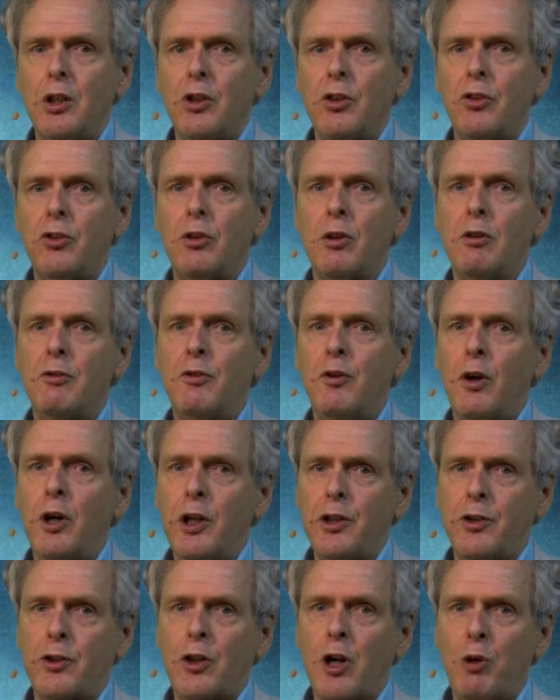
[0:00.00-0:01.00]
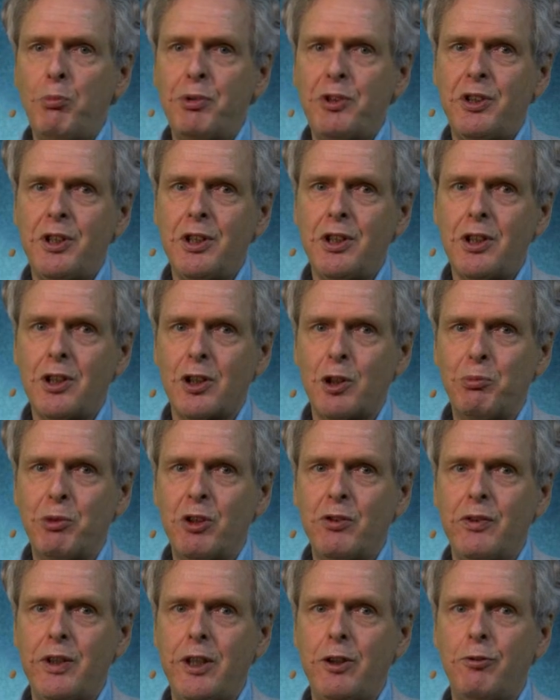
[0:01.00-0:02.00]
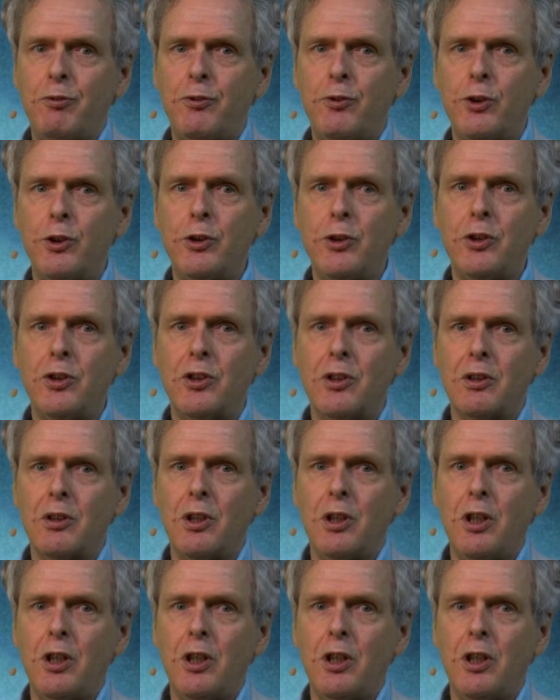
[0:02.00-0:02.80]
To avoid competition between food,